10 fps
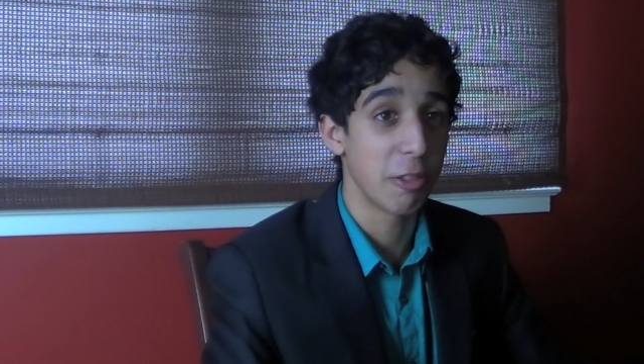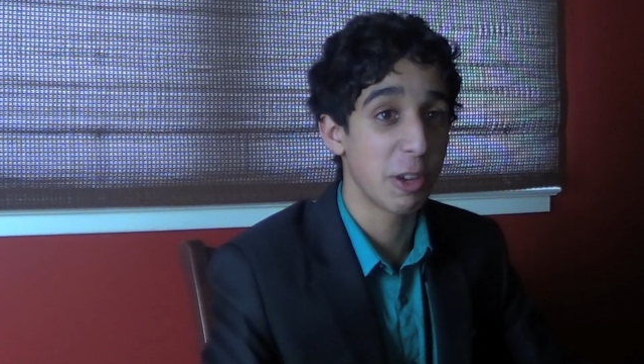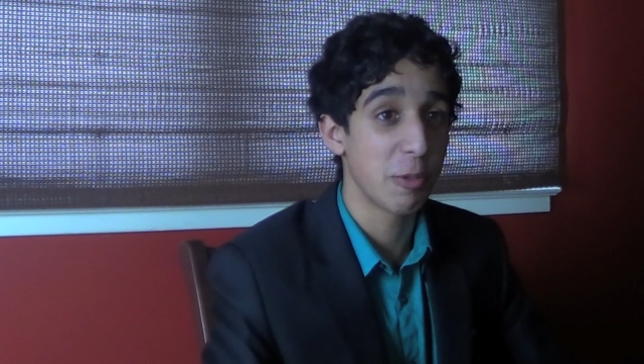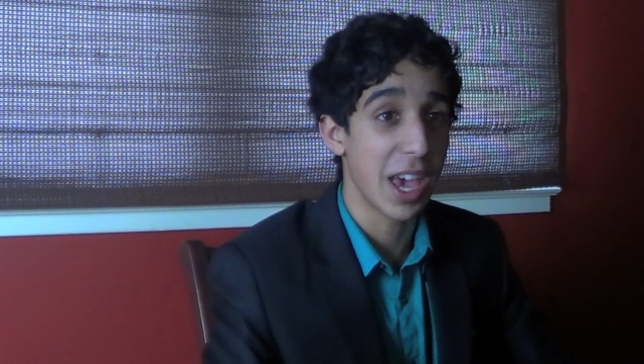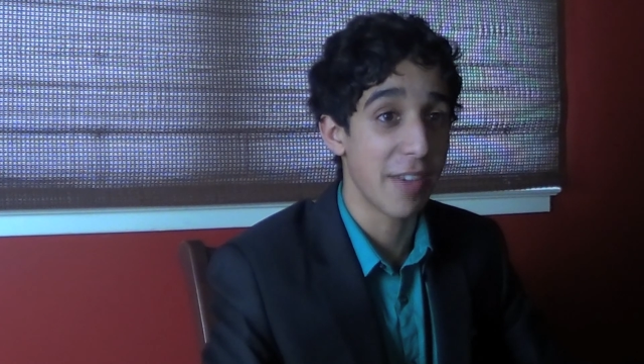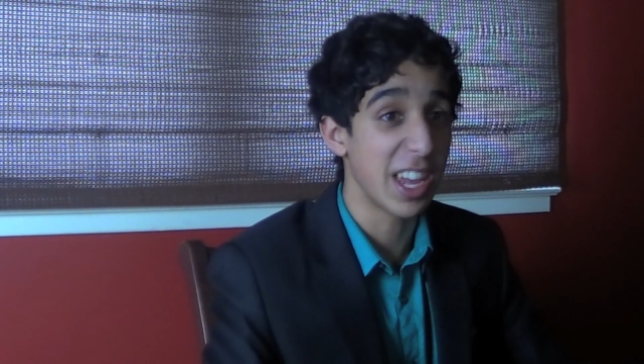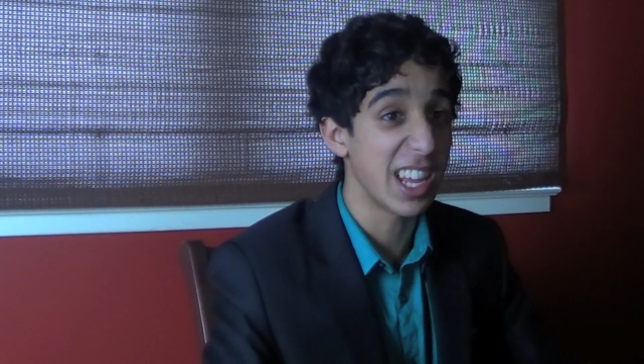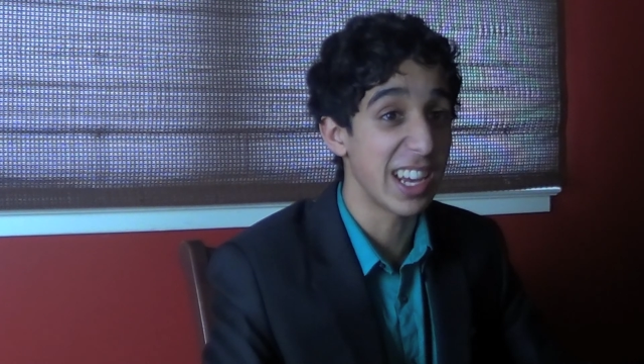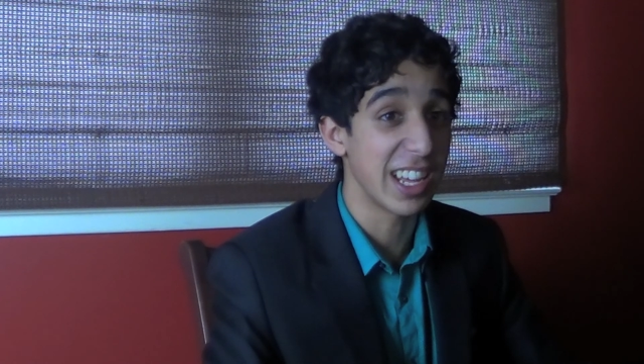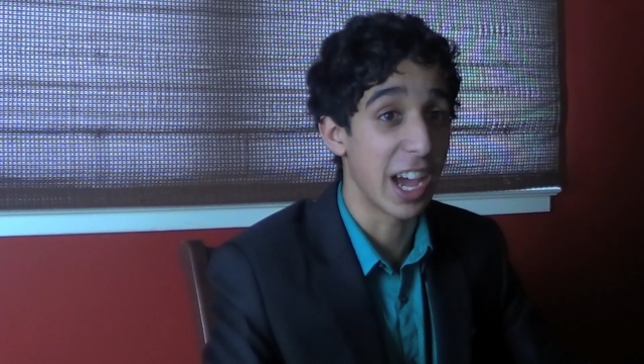I don't think we have
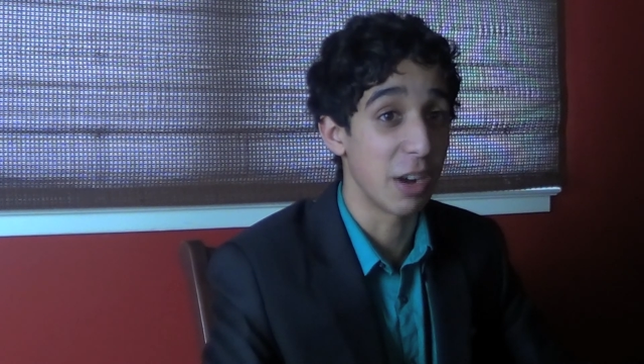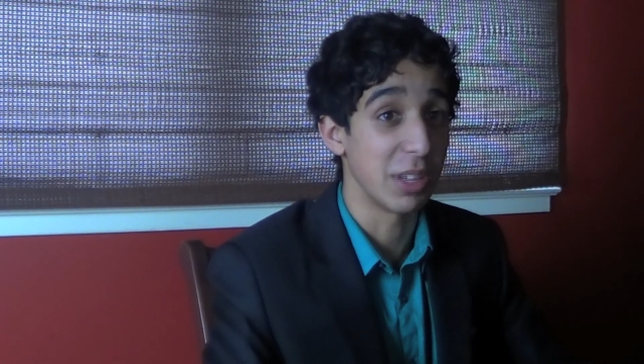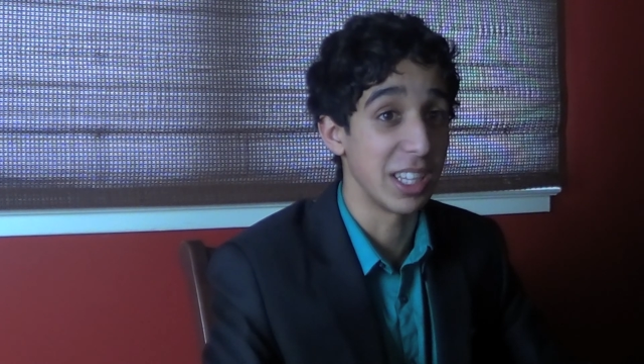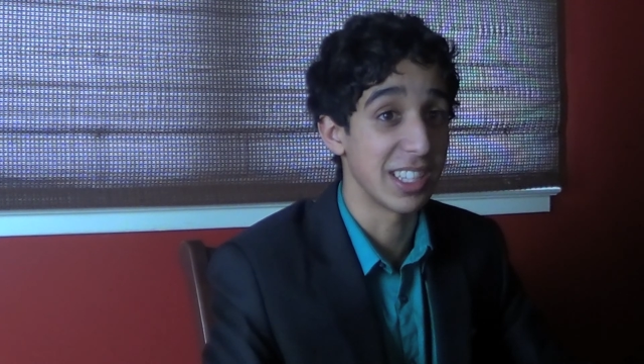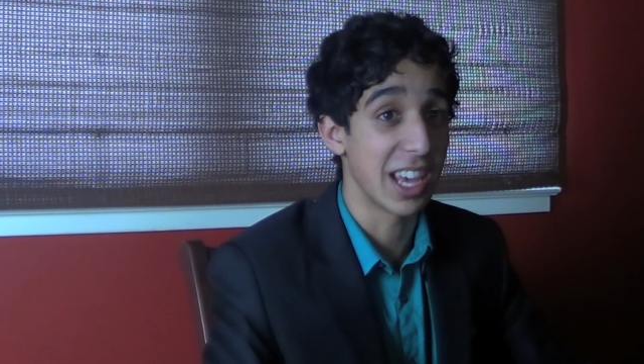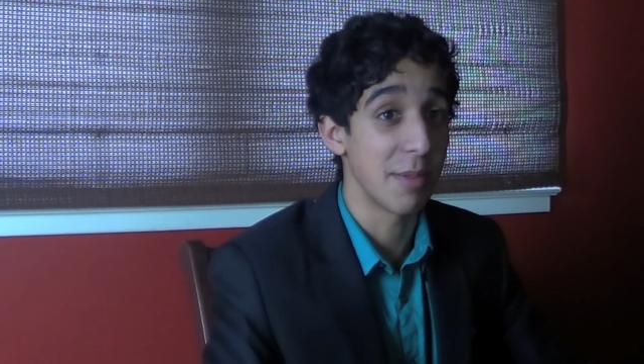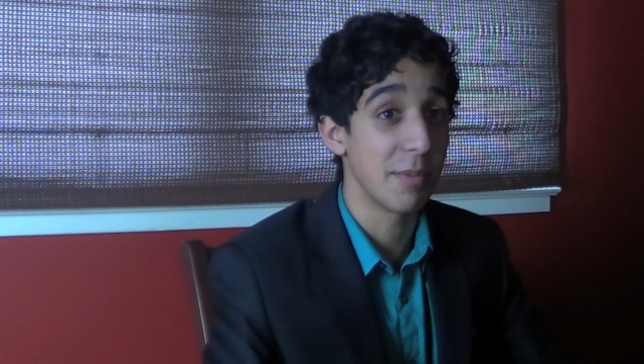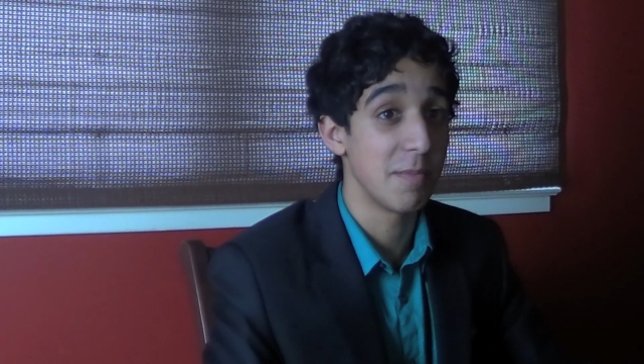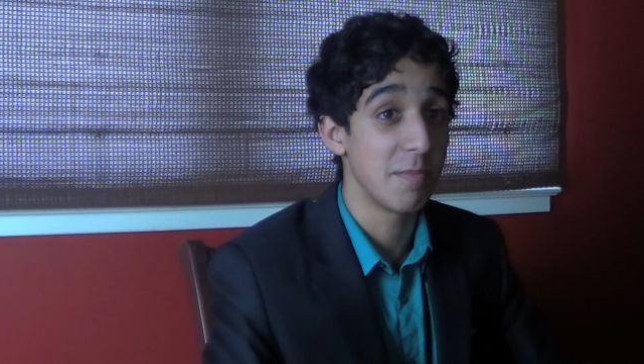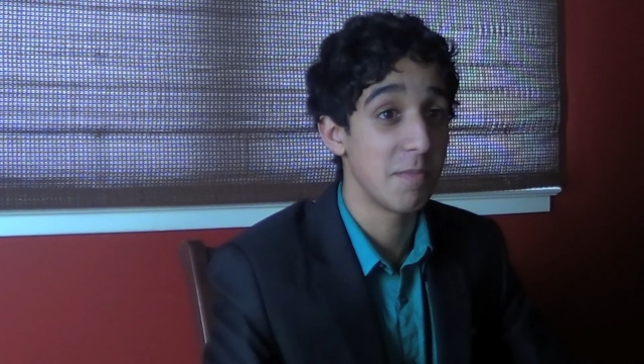any idea how to play this game.